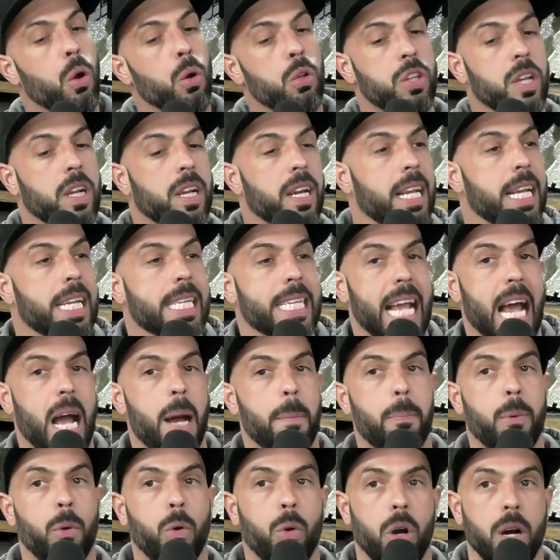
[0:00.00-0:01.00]
who's a good
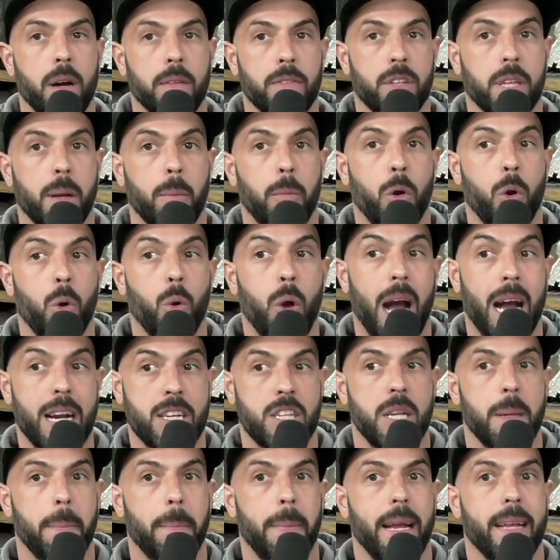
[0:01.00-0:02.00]
example of someone who
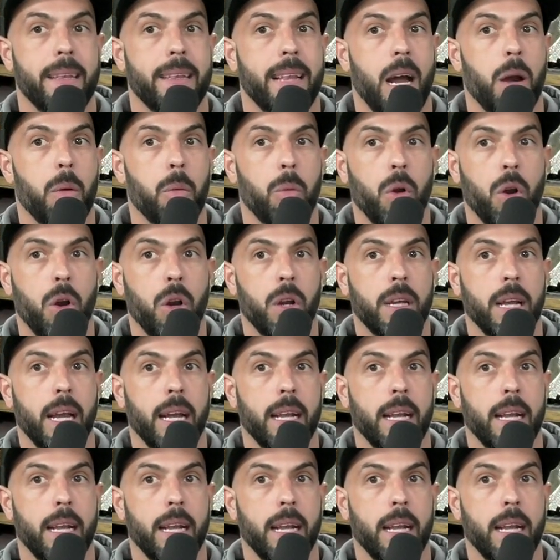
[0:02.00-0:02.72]
actually made that work